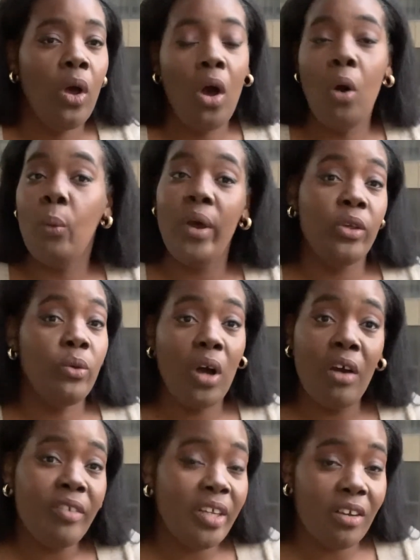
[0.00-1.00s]
where you
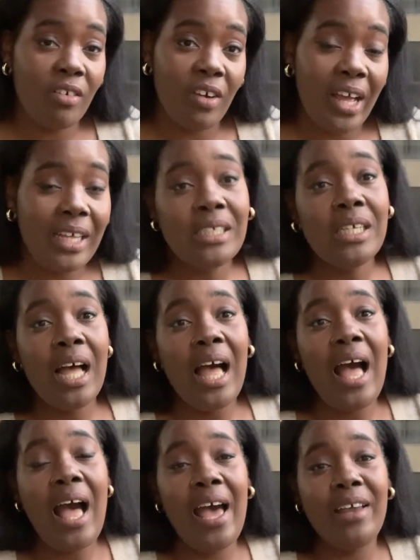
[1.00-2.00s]
currently are at
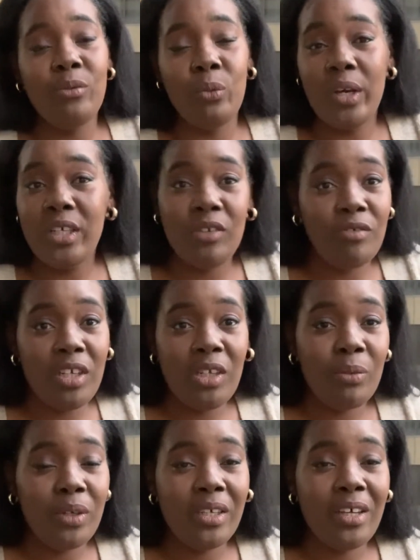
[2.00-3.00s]
and where you really
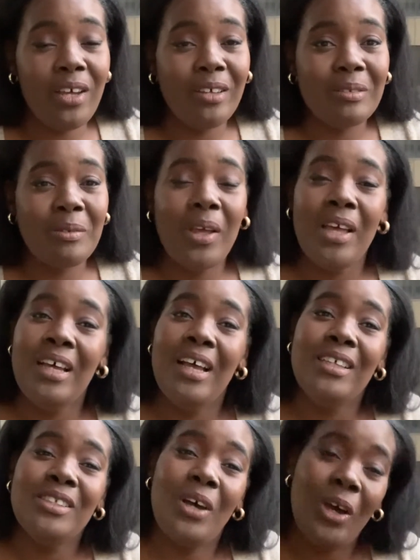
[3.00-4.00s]
want to go.
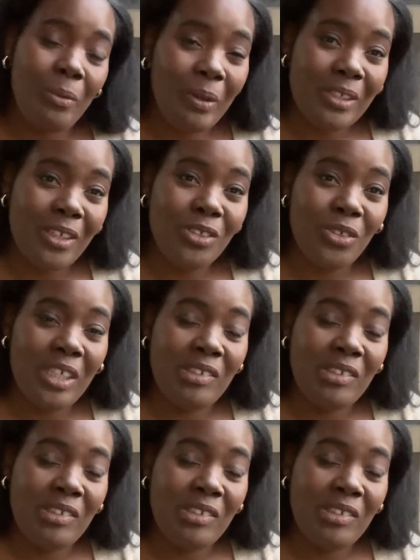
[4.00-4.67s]
So I hope you did enjoy this